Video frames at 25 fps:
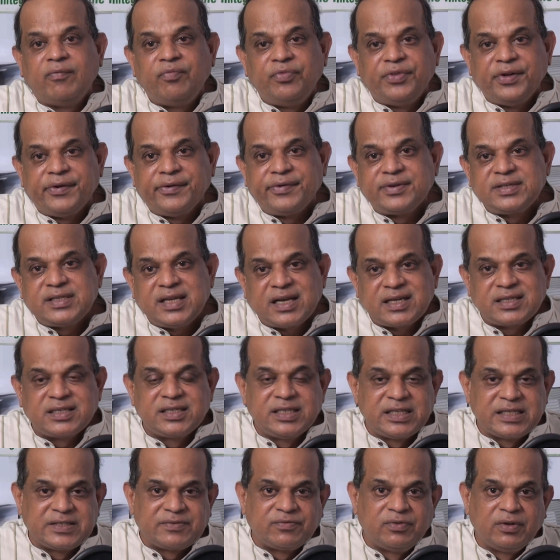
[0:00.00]
were
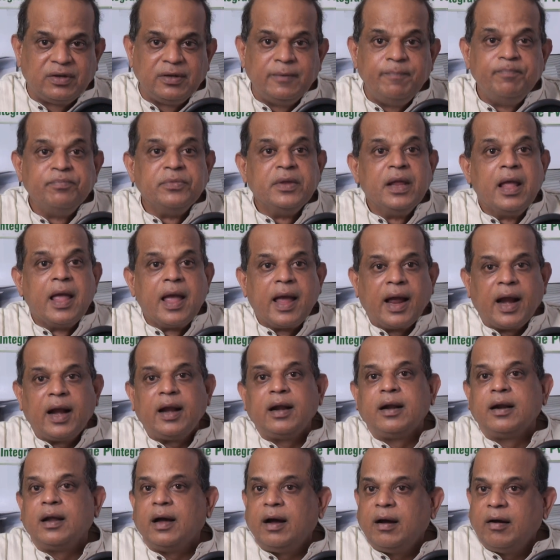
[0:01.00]
successful.
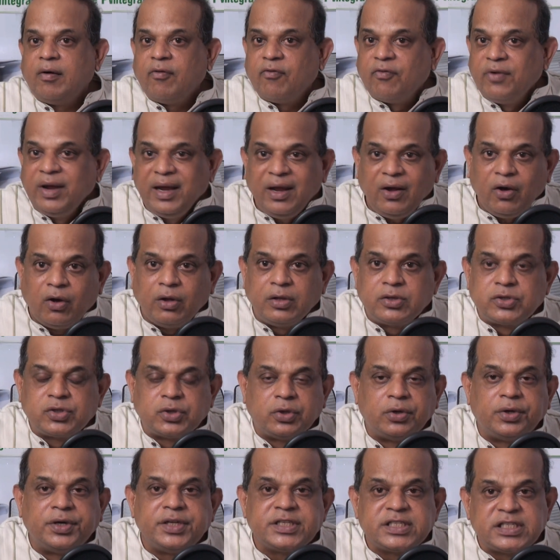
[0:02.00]
And we
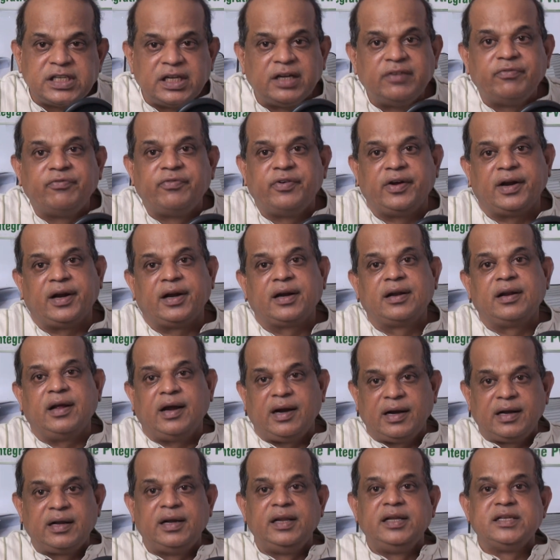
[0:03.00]
also disinfect,
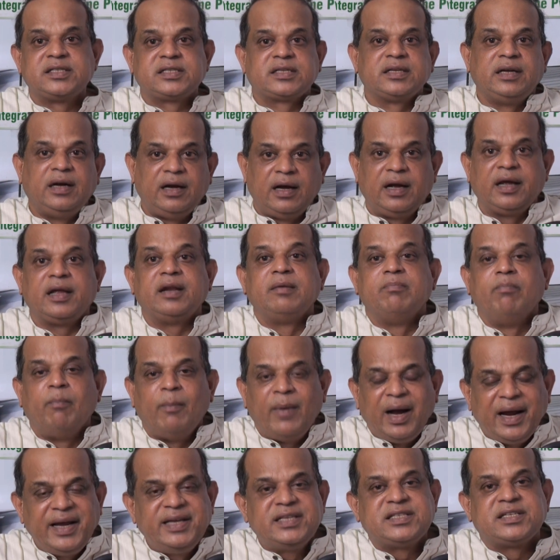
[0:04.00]
at least in
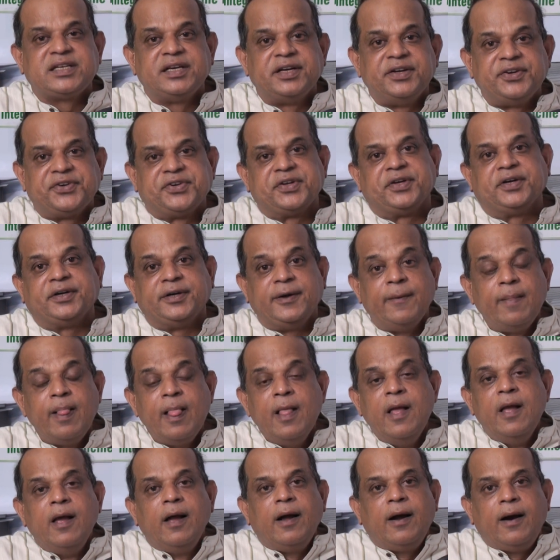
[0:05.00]
my center.
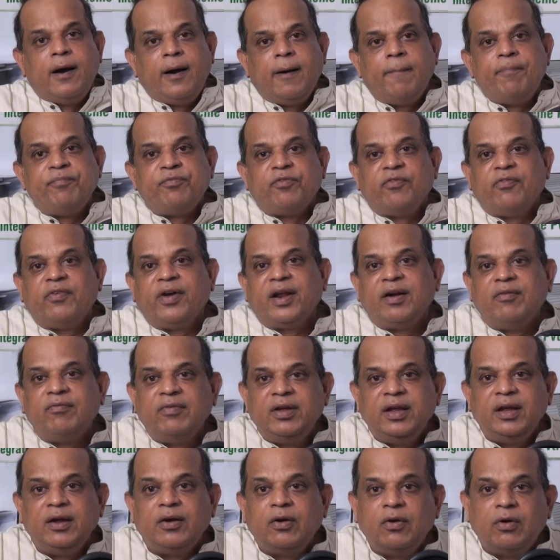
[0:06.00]
When
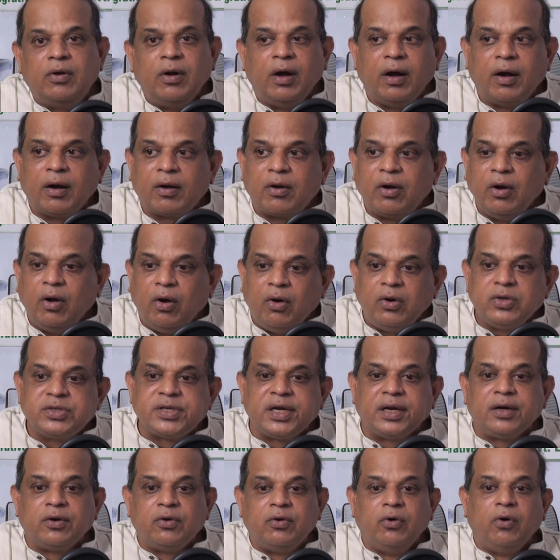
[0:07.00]
we close
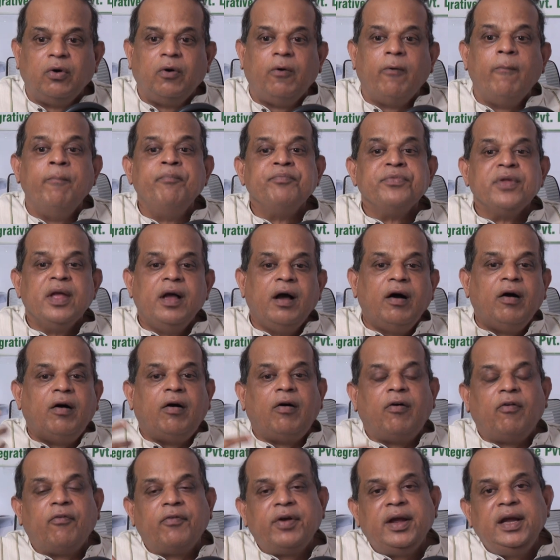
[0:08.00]
and go,
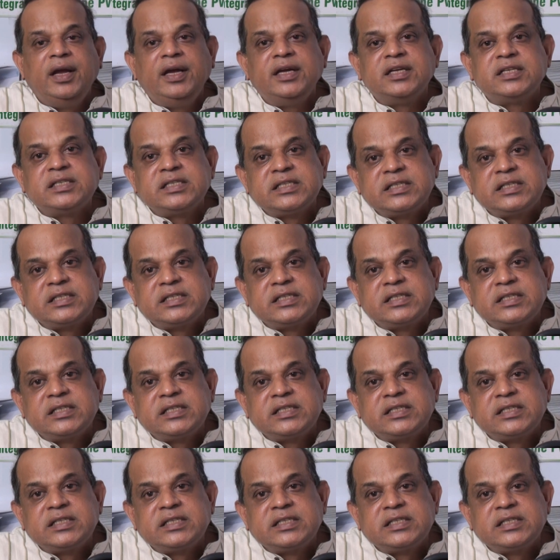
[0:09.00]
we